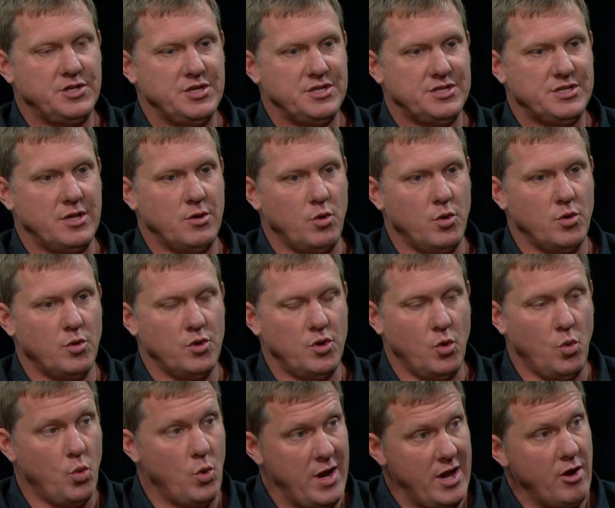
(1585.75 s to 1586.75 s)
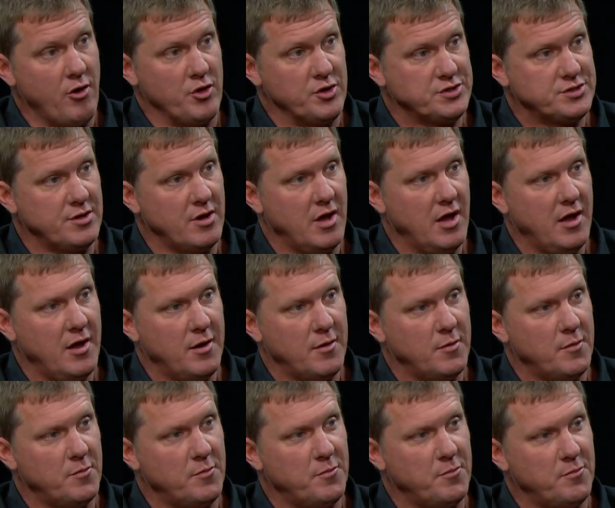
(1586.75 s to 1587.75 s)
just the the winners,
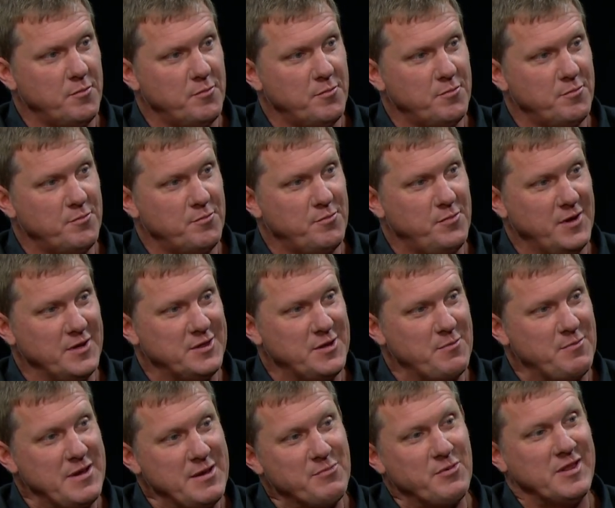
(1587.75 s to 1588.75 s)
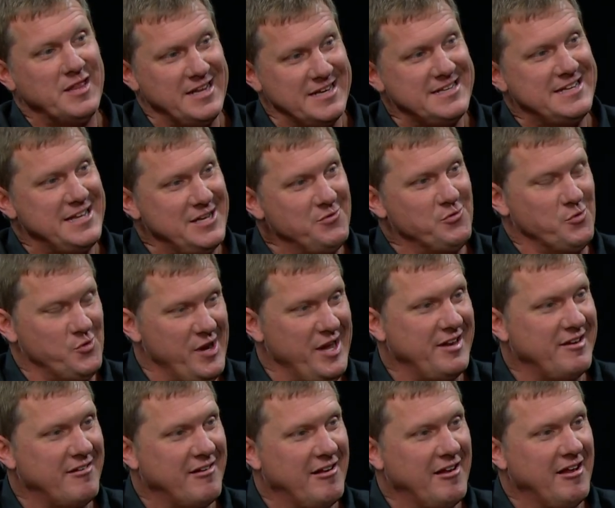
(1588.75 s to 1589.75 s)
but the people that didn't win.
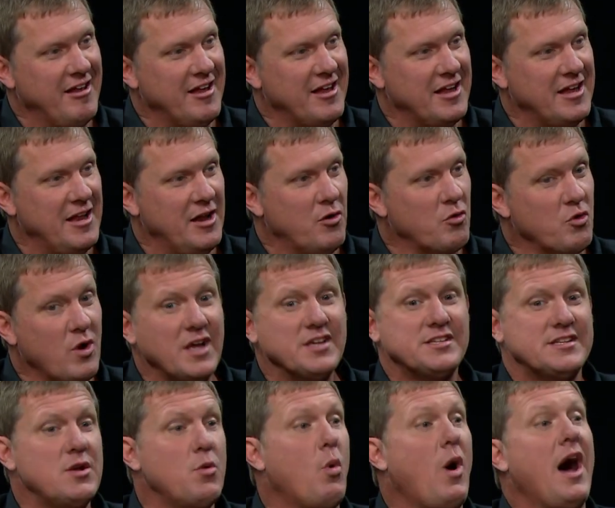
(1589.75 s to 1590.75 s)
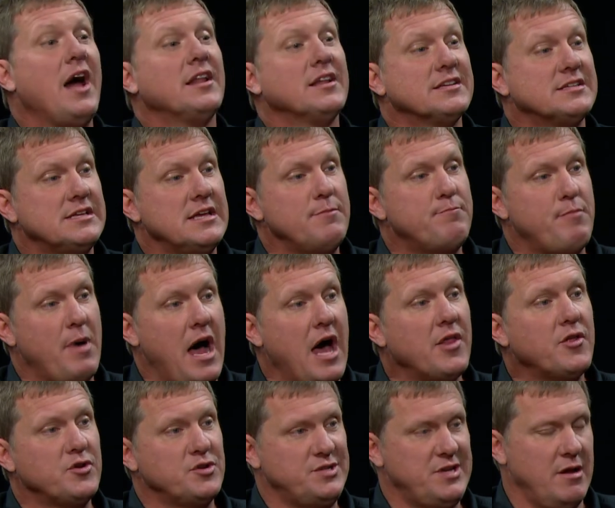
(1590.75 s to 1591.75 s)
Yeah. You know, Rusty Wallace, it
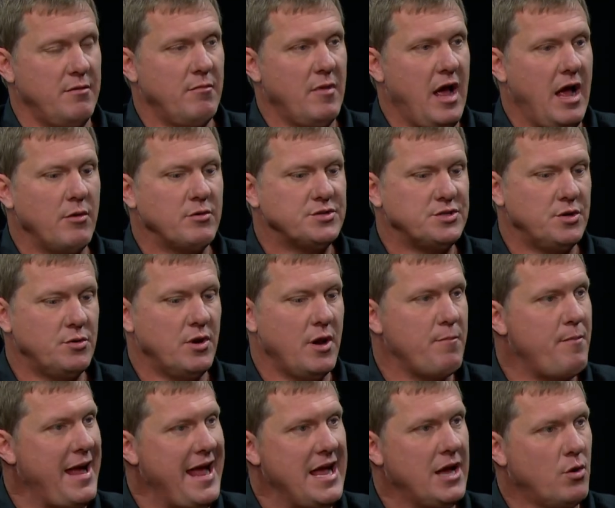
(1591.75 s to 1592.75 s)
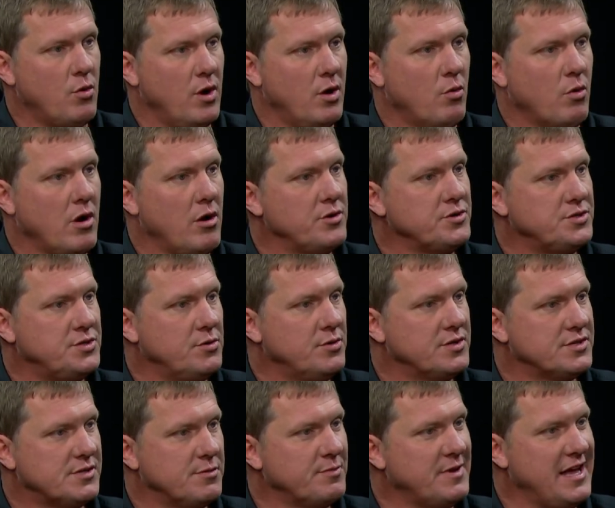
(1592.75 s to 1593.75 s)
bothers him. I was doing a banquet where I was
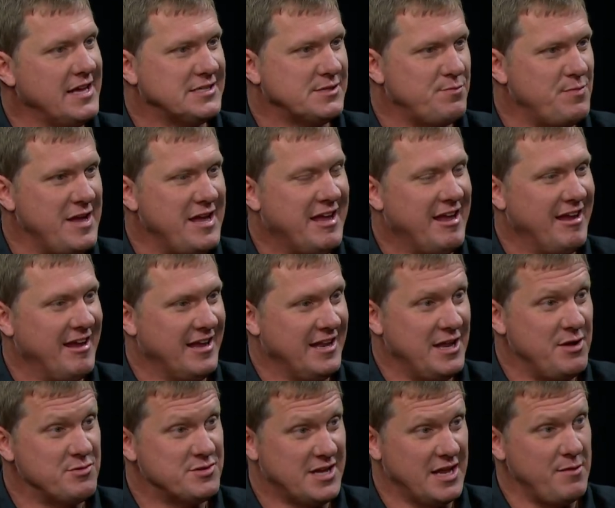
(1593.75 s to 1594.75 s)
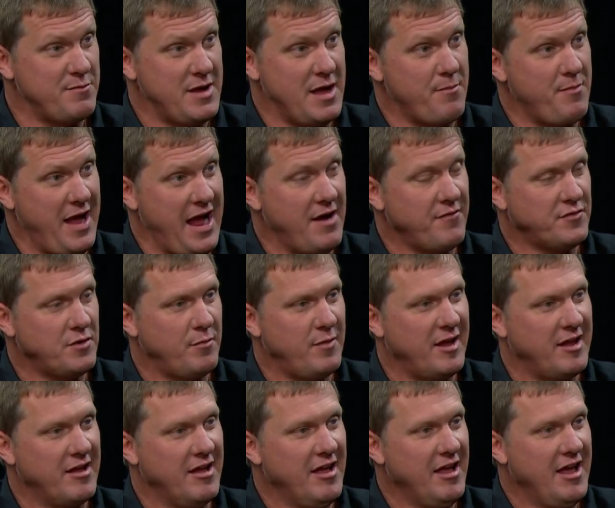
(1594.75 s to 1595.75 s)
doing some guest speaking, and he was going to be up after me,